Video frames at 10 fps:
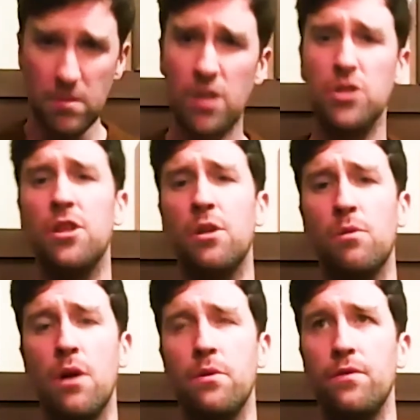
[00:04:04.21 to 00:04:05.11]
There's nothing
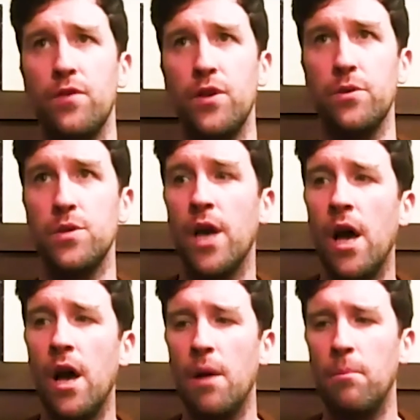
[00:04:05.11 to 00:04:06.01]
wrong with reviews.
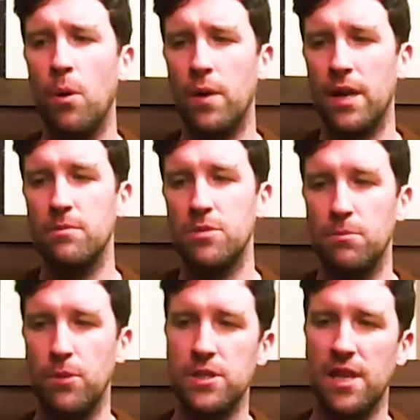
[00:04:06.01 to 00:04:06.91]
But when it comes
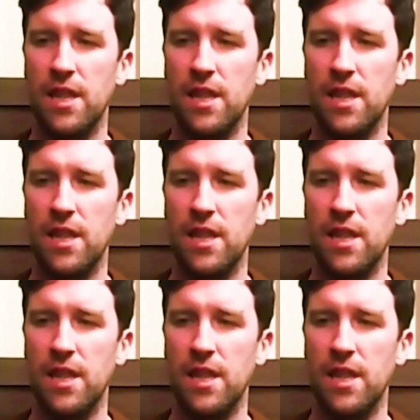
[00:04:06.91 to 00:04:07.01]
to books,